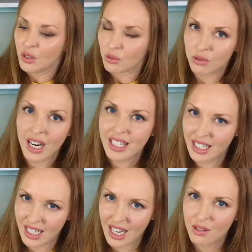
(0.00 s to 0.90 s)

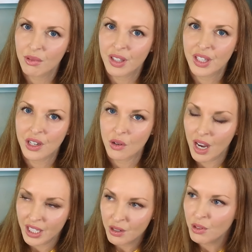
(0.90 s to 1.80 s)
resonate with you
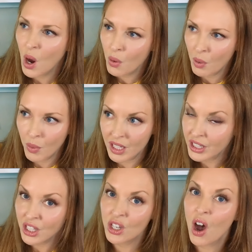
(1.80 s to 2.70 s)
and you know it will
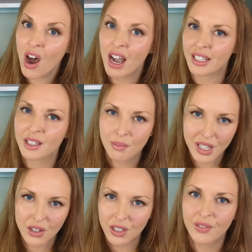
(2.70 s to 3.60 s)
not
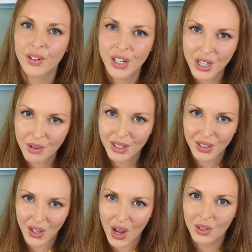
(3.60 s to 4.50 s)
be good for you in the
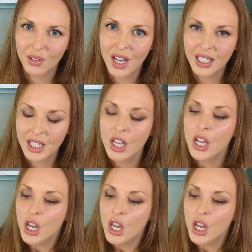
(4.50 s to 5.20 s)
long run,